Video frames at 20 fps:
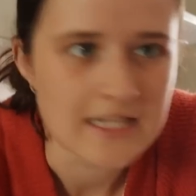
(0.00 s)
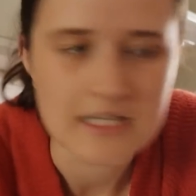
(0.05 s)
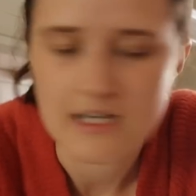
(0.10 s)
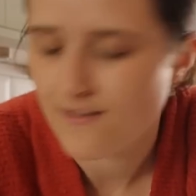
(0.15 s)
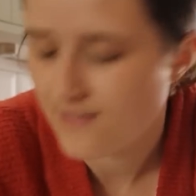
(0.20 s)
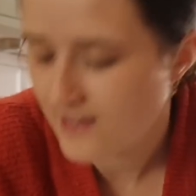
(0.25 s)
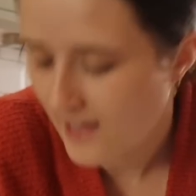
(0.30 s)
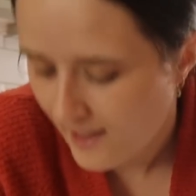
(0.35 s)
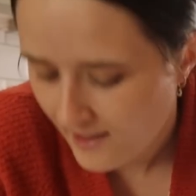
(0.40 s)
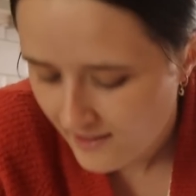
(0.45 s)
So
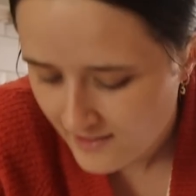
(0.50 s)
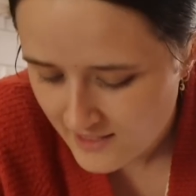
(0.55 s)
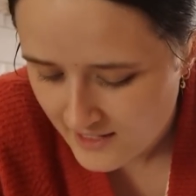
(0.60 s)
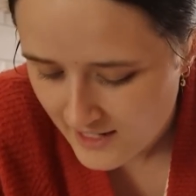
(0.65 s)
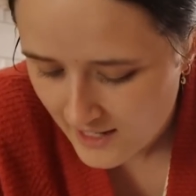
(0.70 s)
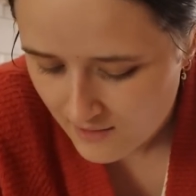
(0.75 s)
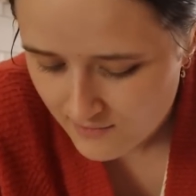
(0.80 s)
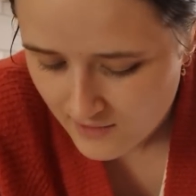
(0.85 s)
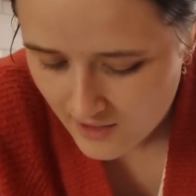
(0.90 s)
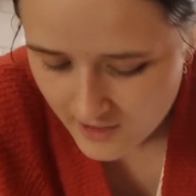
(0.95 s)
I've taken the
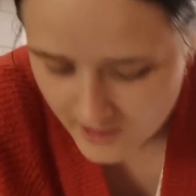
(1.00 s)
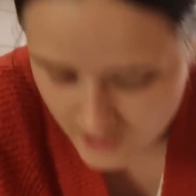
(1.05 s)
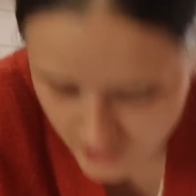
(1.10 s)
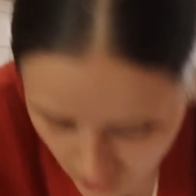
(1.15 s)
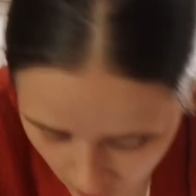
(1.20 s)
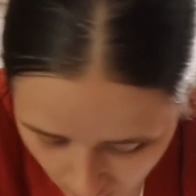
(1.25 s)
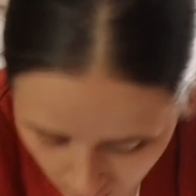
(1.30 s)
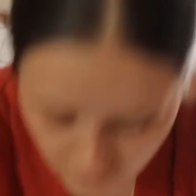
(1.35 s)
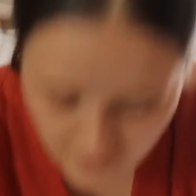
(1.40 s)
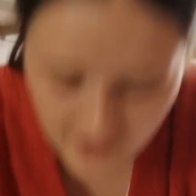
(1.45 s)
nail varnish
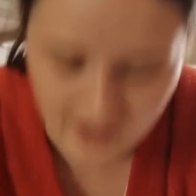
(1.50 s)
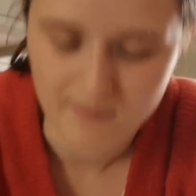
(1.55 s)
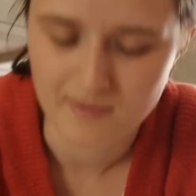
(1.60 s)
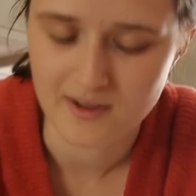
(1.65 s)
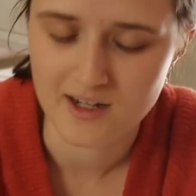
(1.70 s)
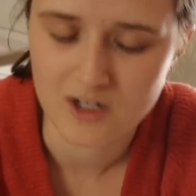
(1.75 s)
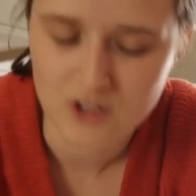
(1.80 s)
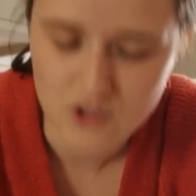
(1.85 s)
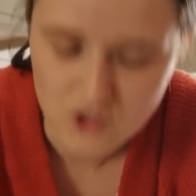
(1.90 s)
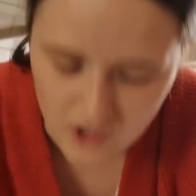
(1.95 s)
off and I'm
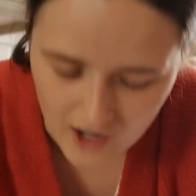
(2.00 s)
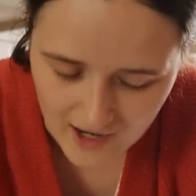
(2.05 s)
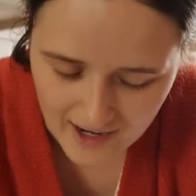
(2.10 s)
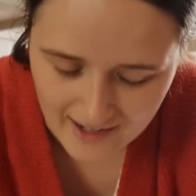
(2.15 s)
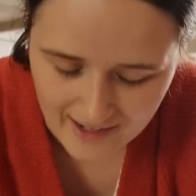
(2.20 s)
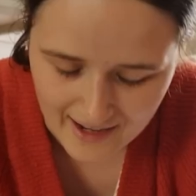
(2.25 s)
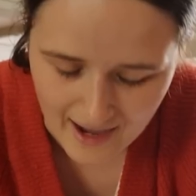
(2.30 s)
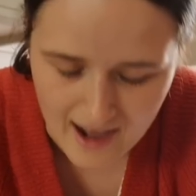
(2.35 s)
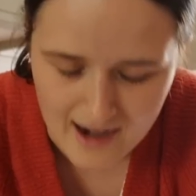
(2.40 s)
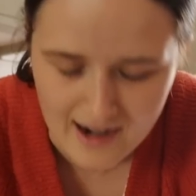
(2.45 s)
gonna try
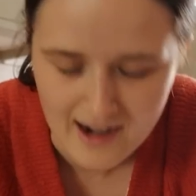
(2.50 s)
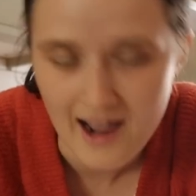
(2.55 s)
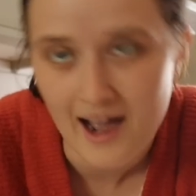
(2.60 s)
again.